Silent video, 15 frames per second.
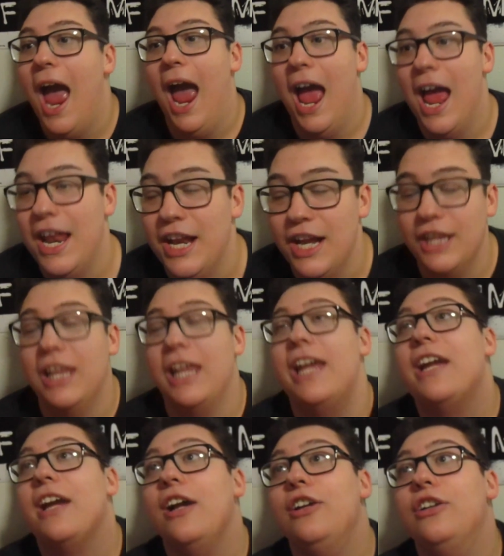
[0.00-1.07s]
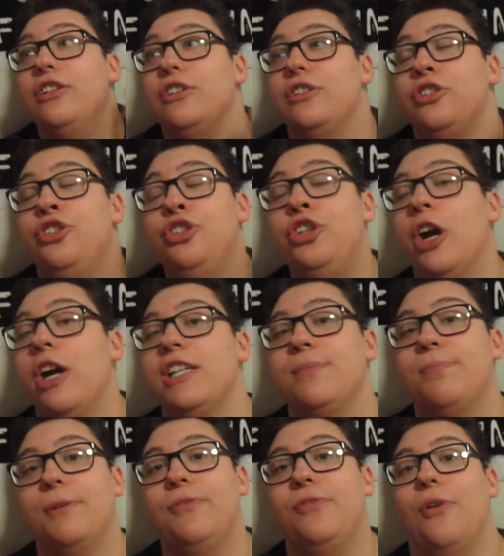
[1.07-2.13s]
And like
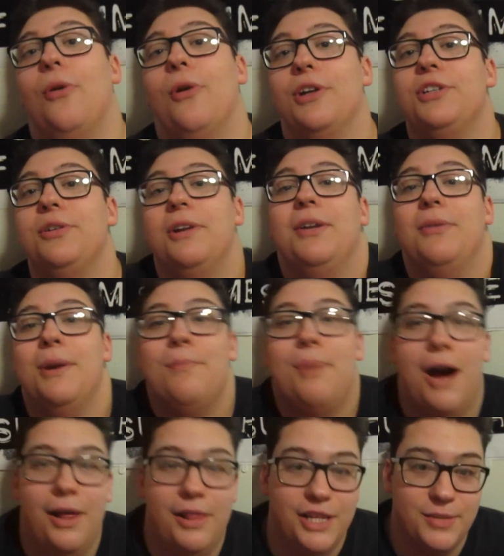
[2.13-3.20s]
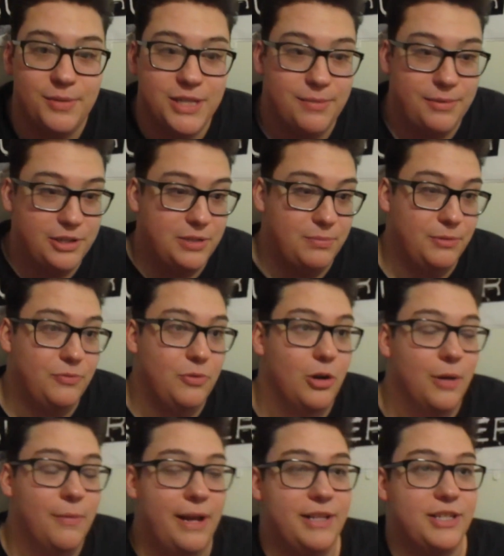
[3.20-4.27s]
just before 21 Pilots was about to
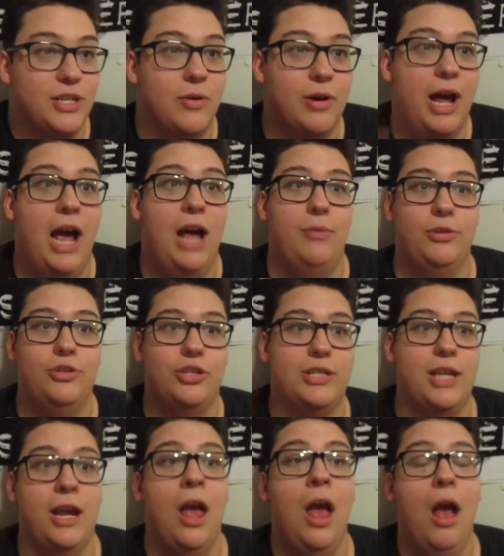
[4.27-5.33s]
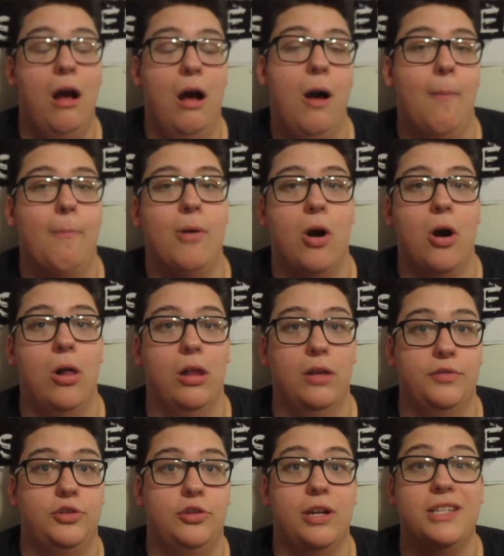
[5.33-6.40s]
perform, and so I was just like a ball
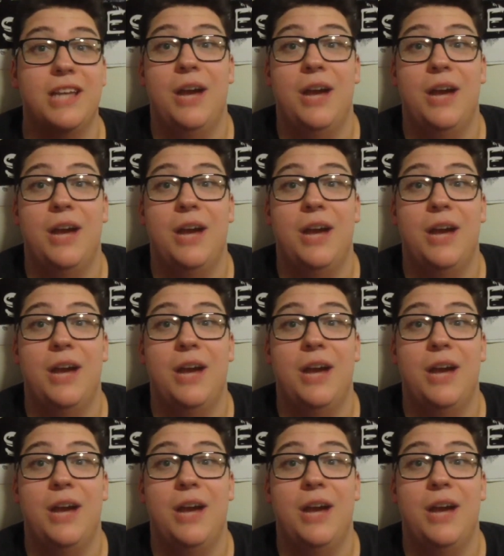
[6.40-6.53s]
of stress.